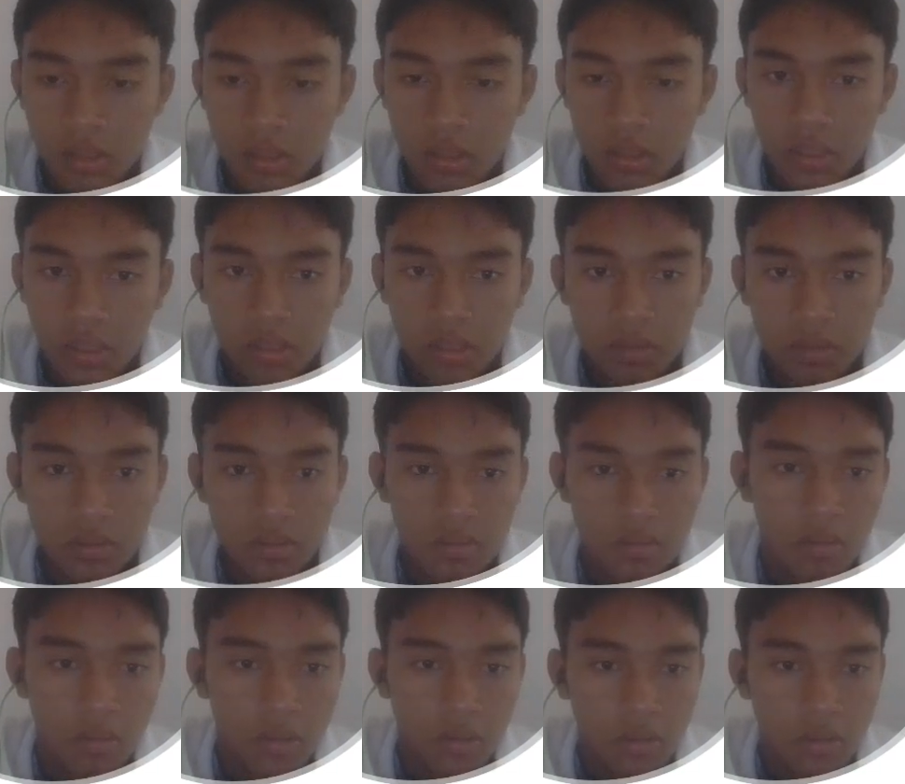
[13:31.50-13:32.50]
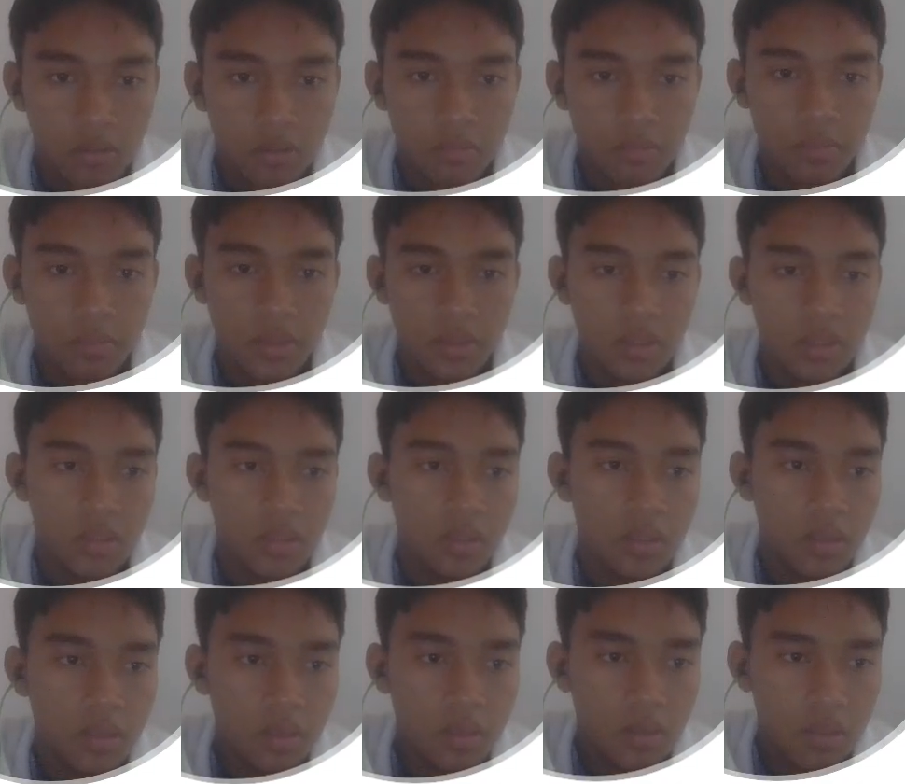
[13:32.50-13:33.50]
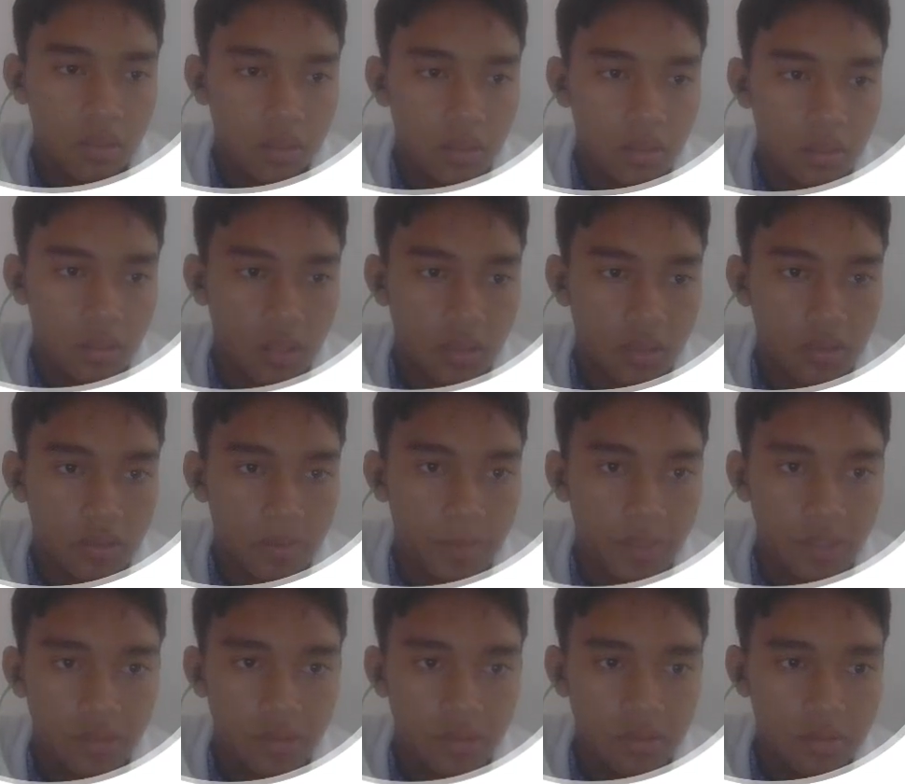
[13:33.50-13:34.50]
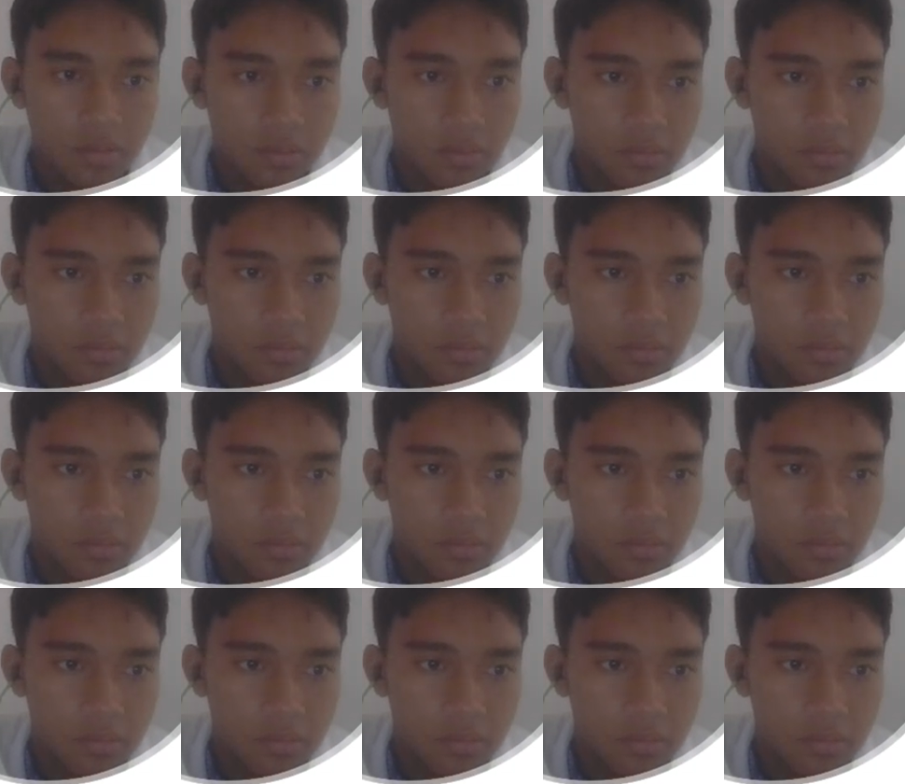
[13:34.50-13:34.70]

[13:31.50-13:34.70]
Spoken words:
is going to be another space.